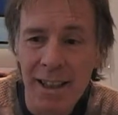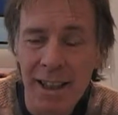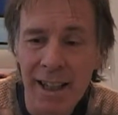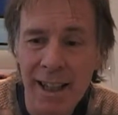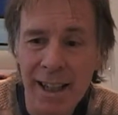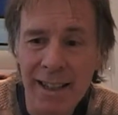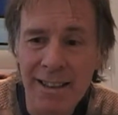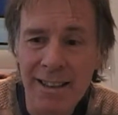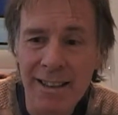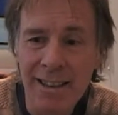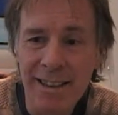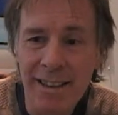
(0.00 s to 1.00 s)

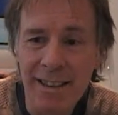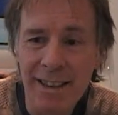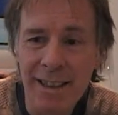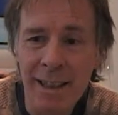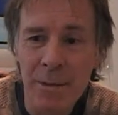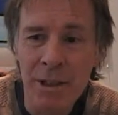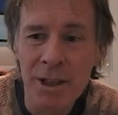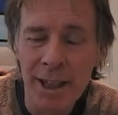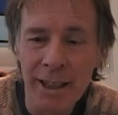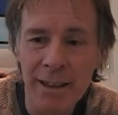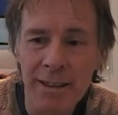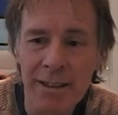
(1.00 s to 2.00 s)
and he was
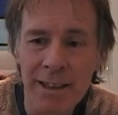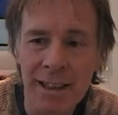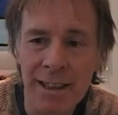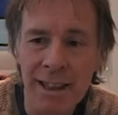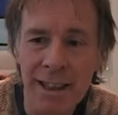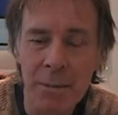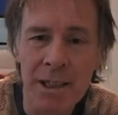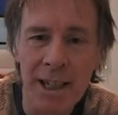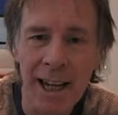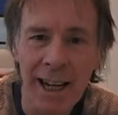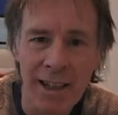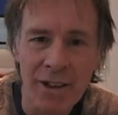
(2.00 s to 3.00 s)
telling us he was
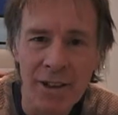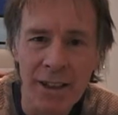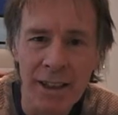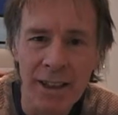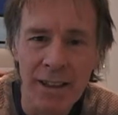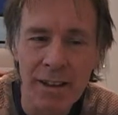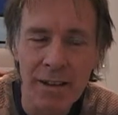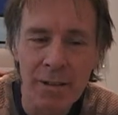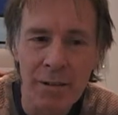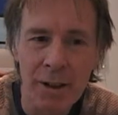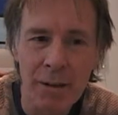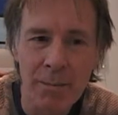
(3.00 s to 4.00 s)
actually
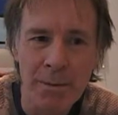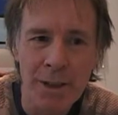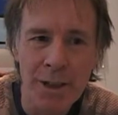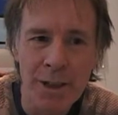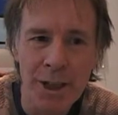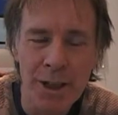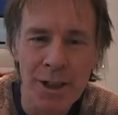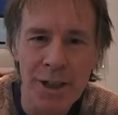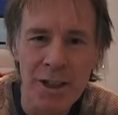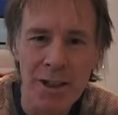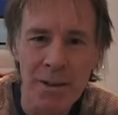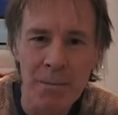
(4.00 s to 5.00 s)
from the star
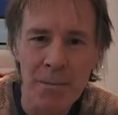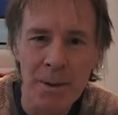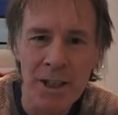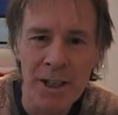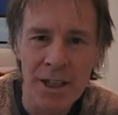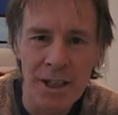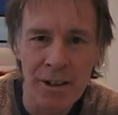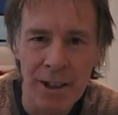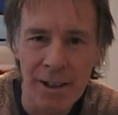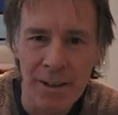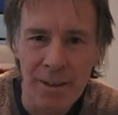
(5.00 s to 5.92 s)
system Syria,